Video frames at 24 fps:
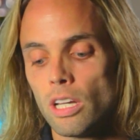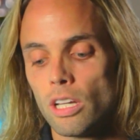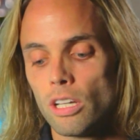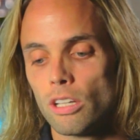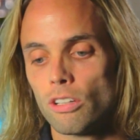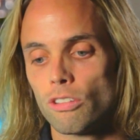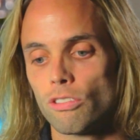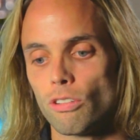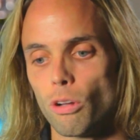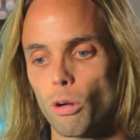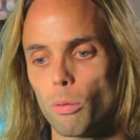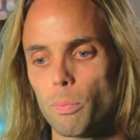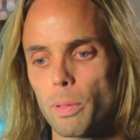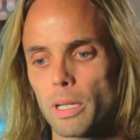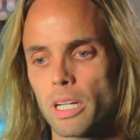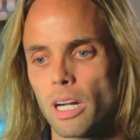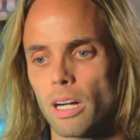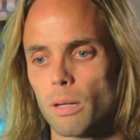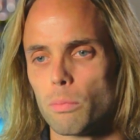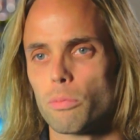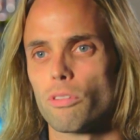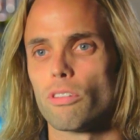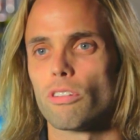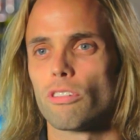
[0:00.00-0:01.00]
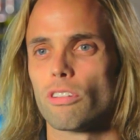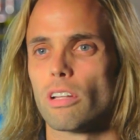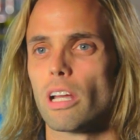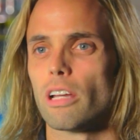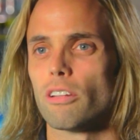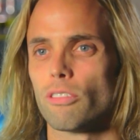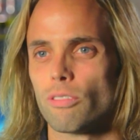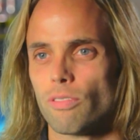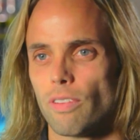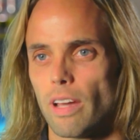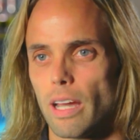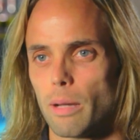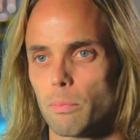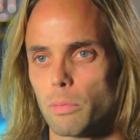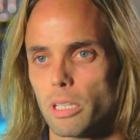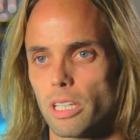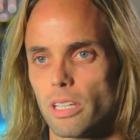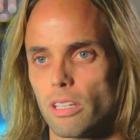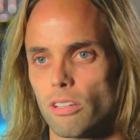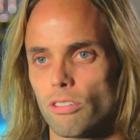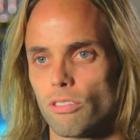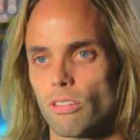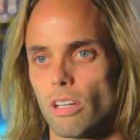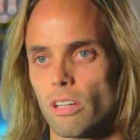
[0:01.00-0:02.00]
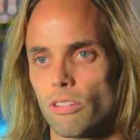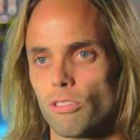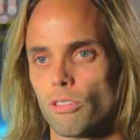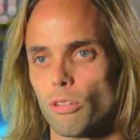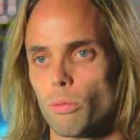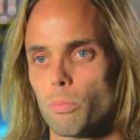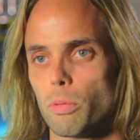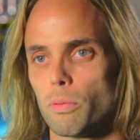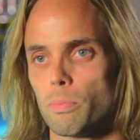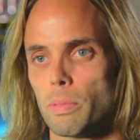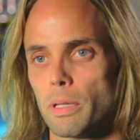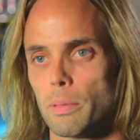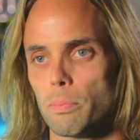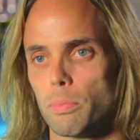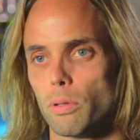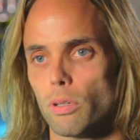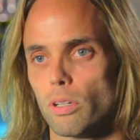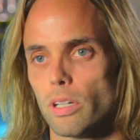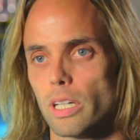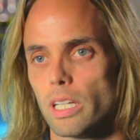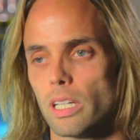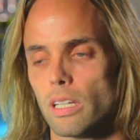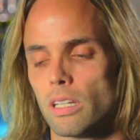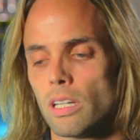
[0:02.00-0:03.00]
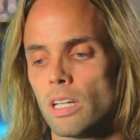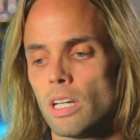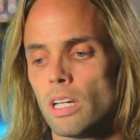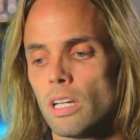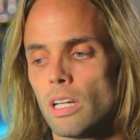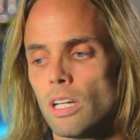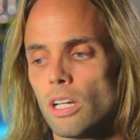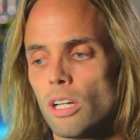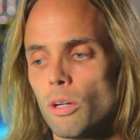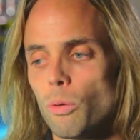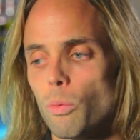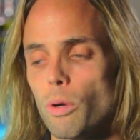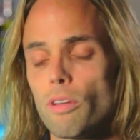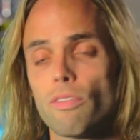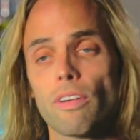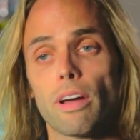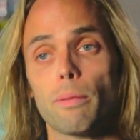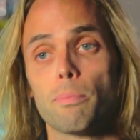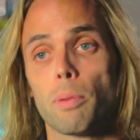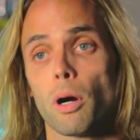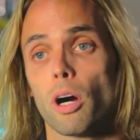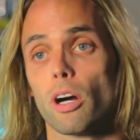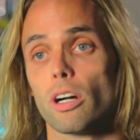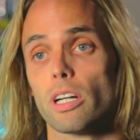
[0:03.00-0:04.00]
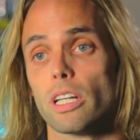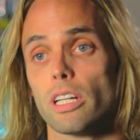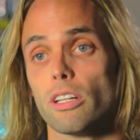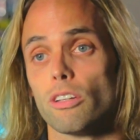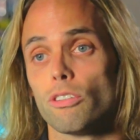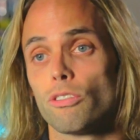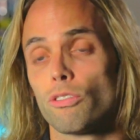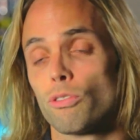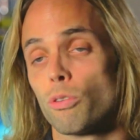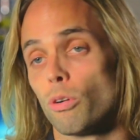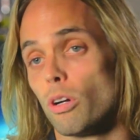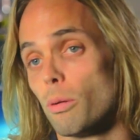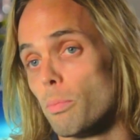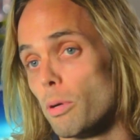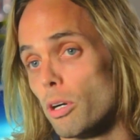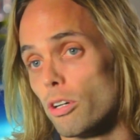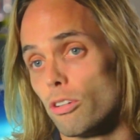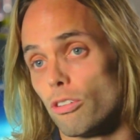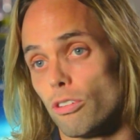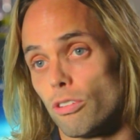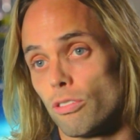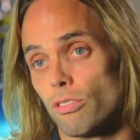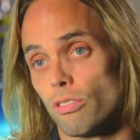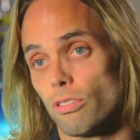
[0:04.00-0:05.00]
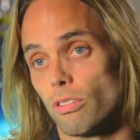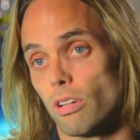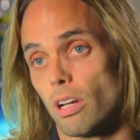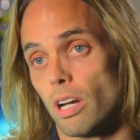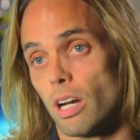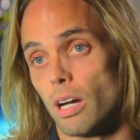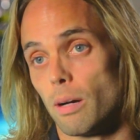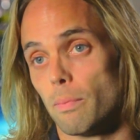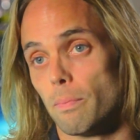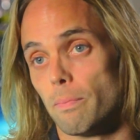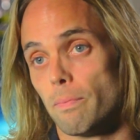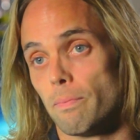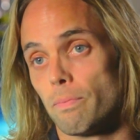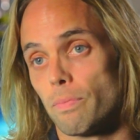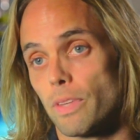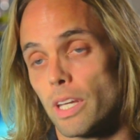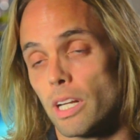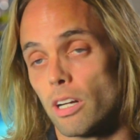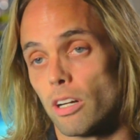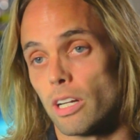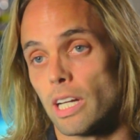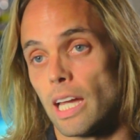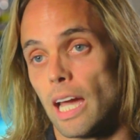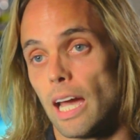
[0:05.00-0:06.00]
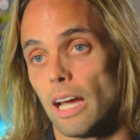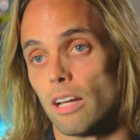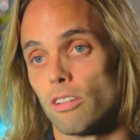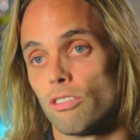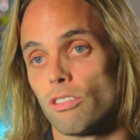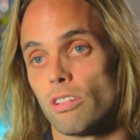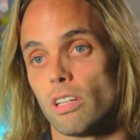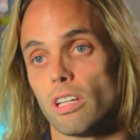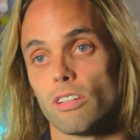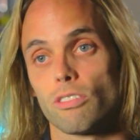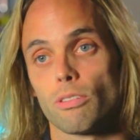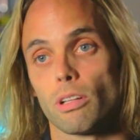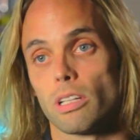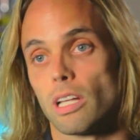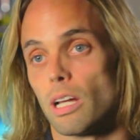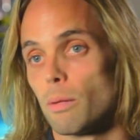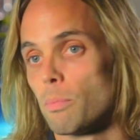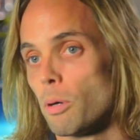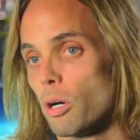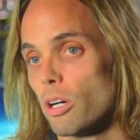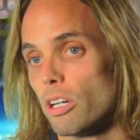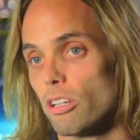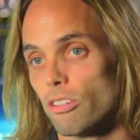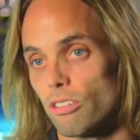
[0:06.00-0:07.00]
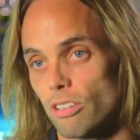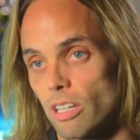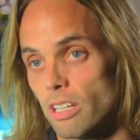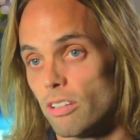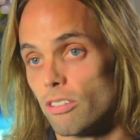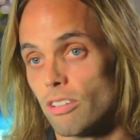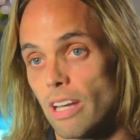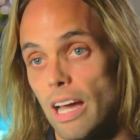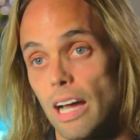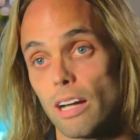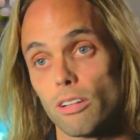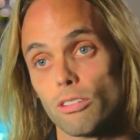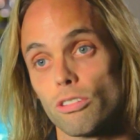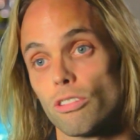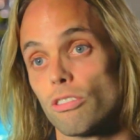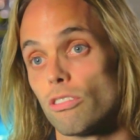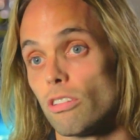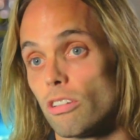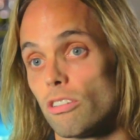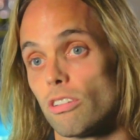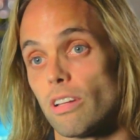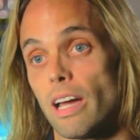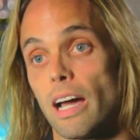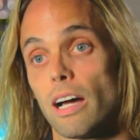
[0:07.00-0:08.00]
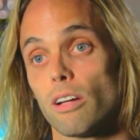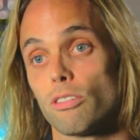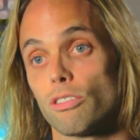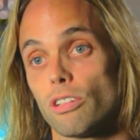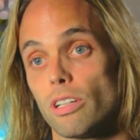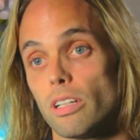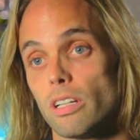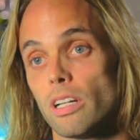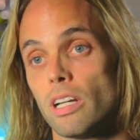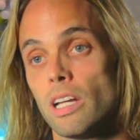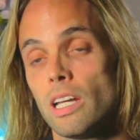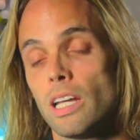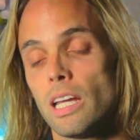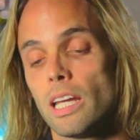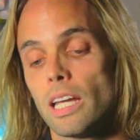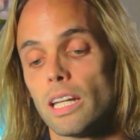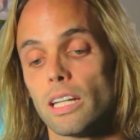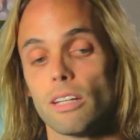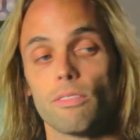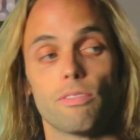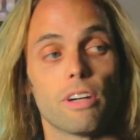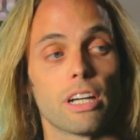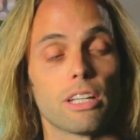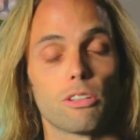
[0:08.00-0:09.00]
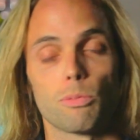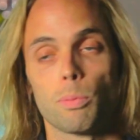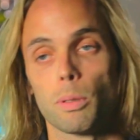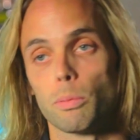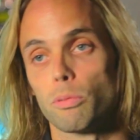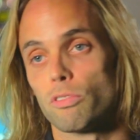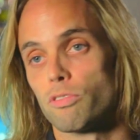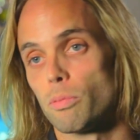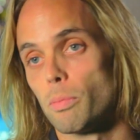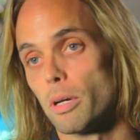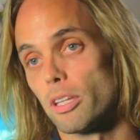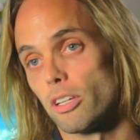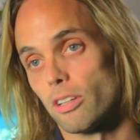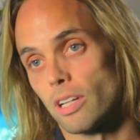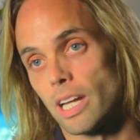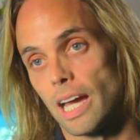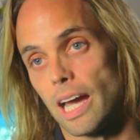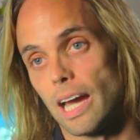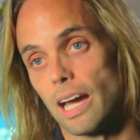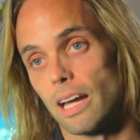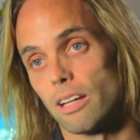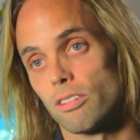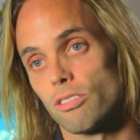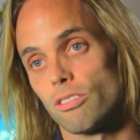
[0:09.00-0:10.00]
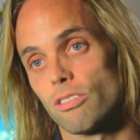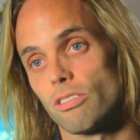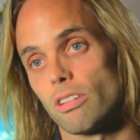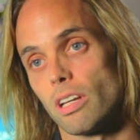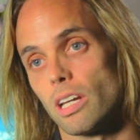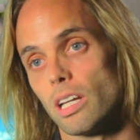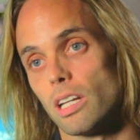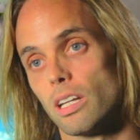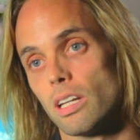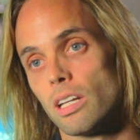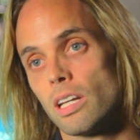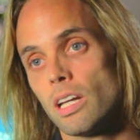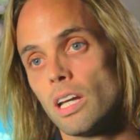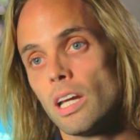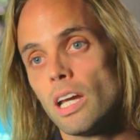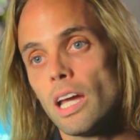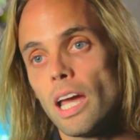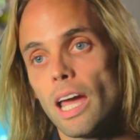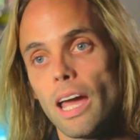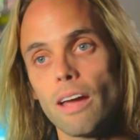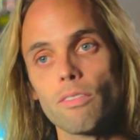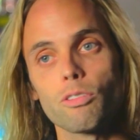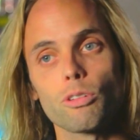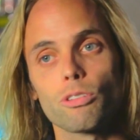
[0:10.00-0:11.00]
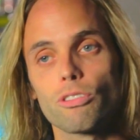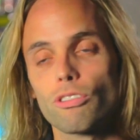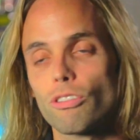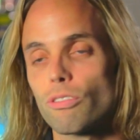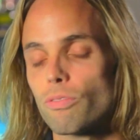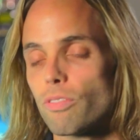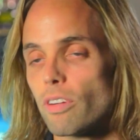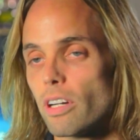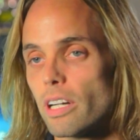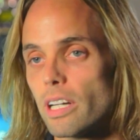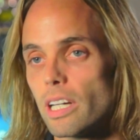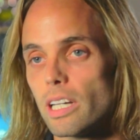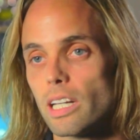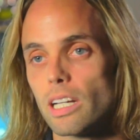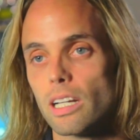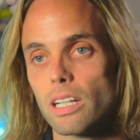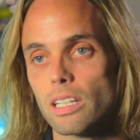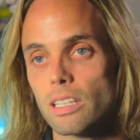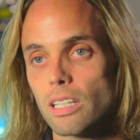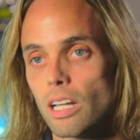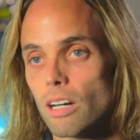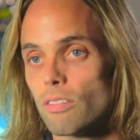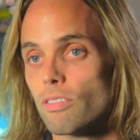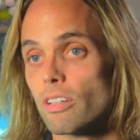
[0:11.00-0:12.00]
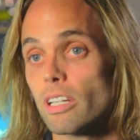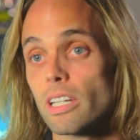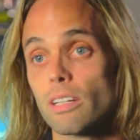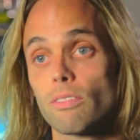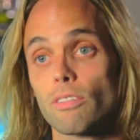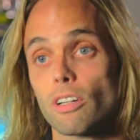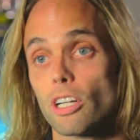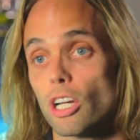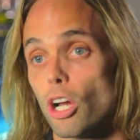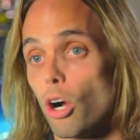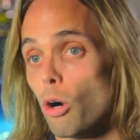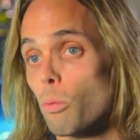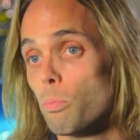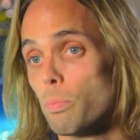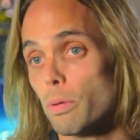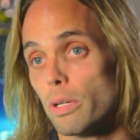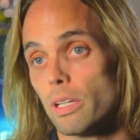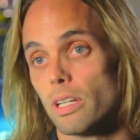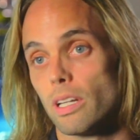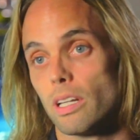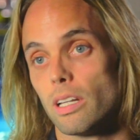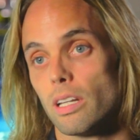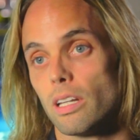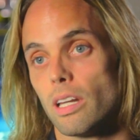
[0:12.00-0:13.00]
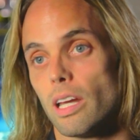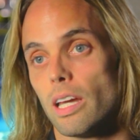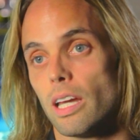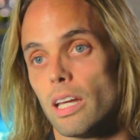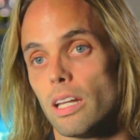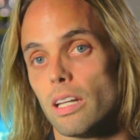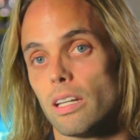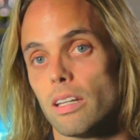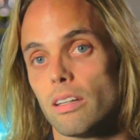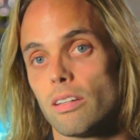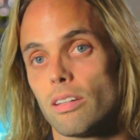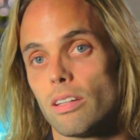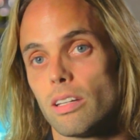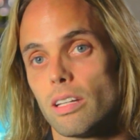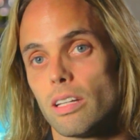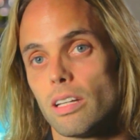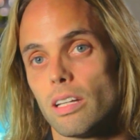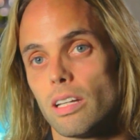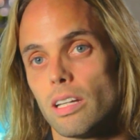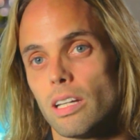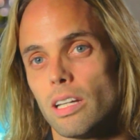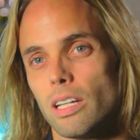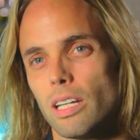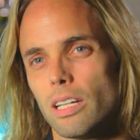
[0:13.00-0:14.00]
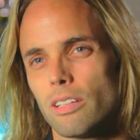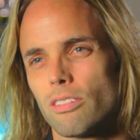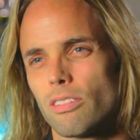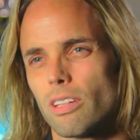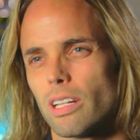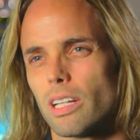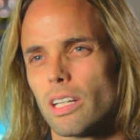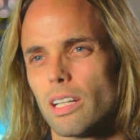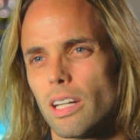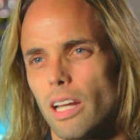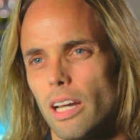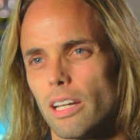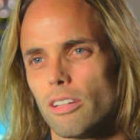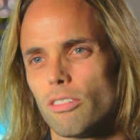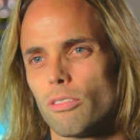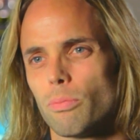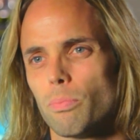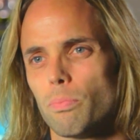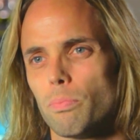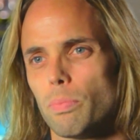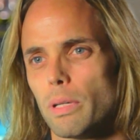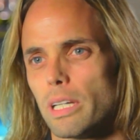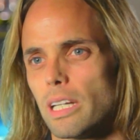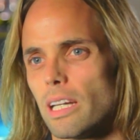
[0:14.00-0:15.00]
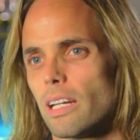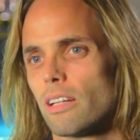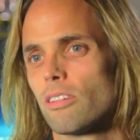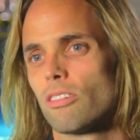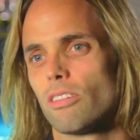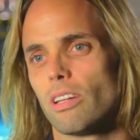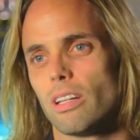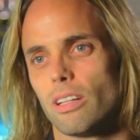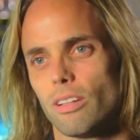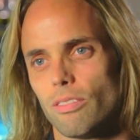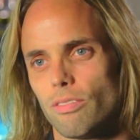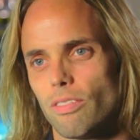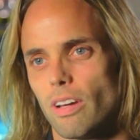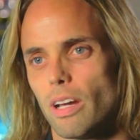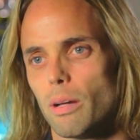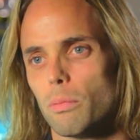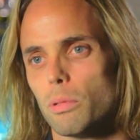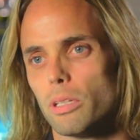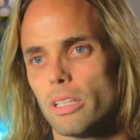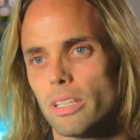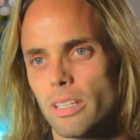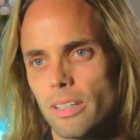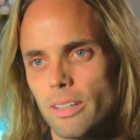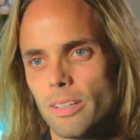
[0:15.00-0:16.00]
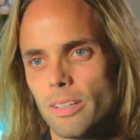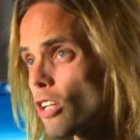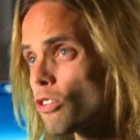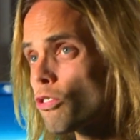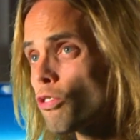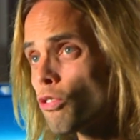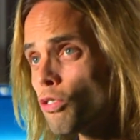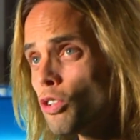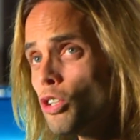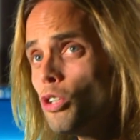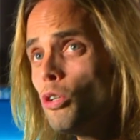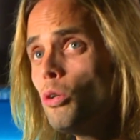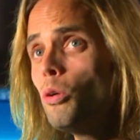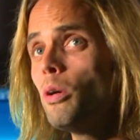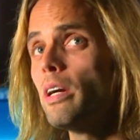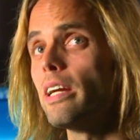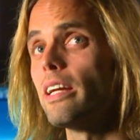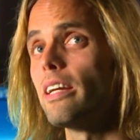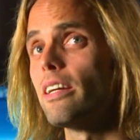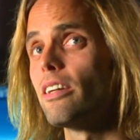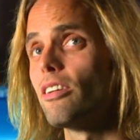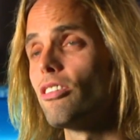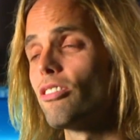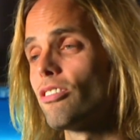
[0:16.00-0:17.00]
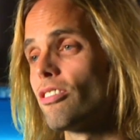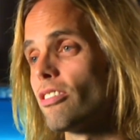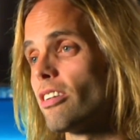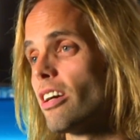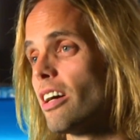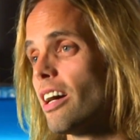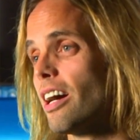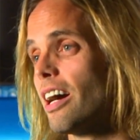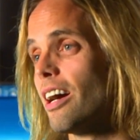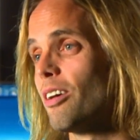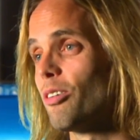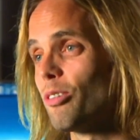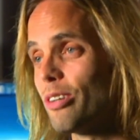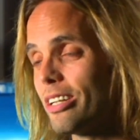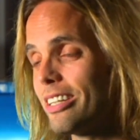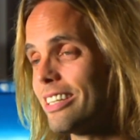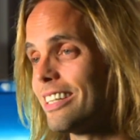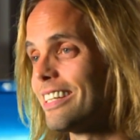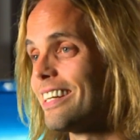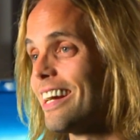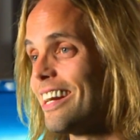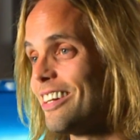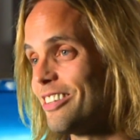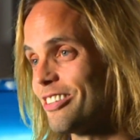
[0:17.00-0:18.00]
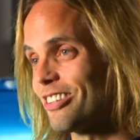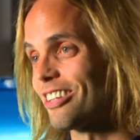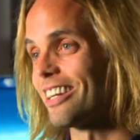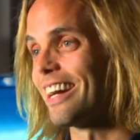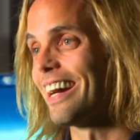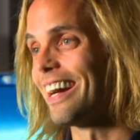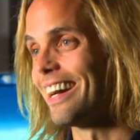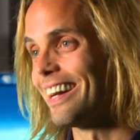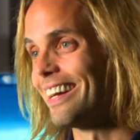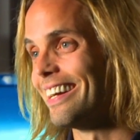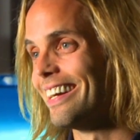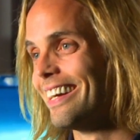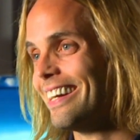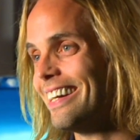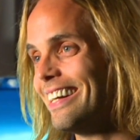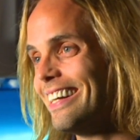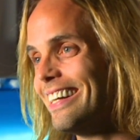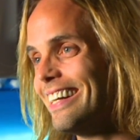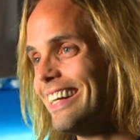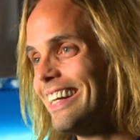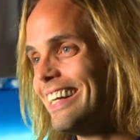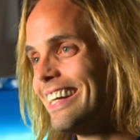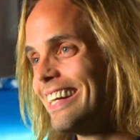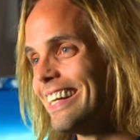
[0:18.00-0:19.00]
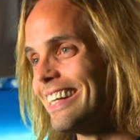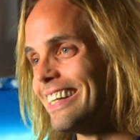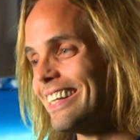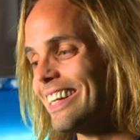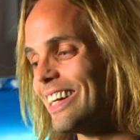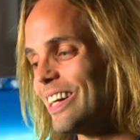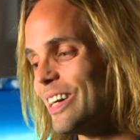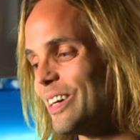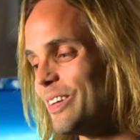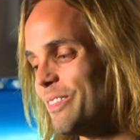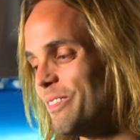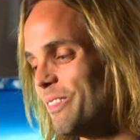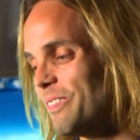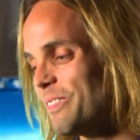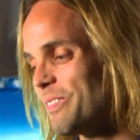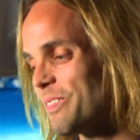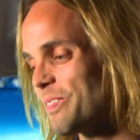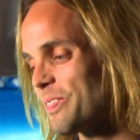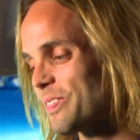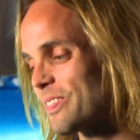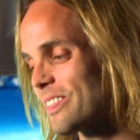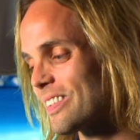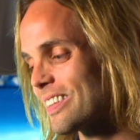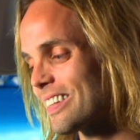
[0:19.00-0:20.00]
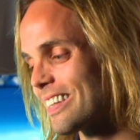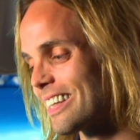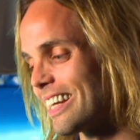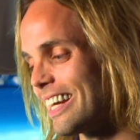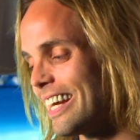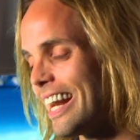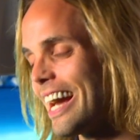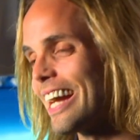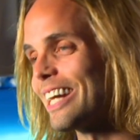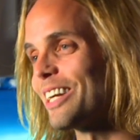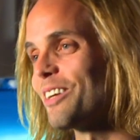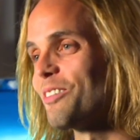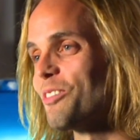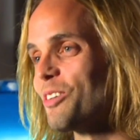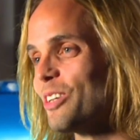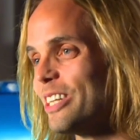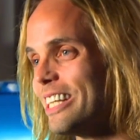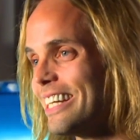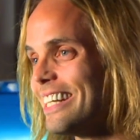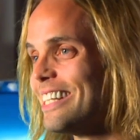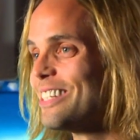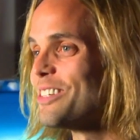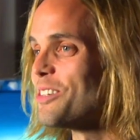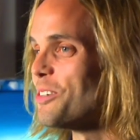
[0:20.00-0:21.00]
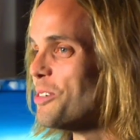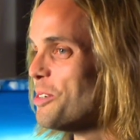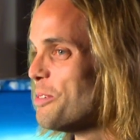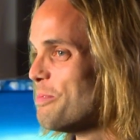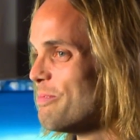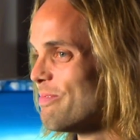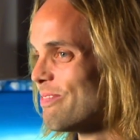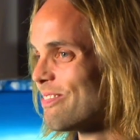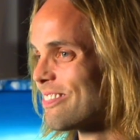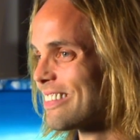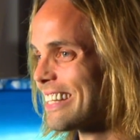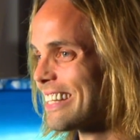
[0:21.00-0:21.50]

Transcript: So it becomes this nice family, this nice group of people, and we've had parties. Troy Burgess, in our cast, he has a lot of parties at his house because he has a house here, and he invites people from other casts, and everyone's just very loving and very open, and it's like a nice, big, extended family. Drew is a really nice guy. He, and I can relate to him.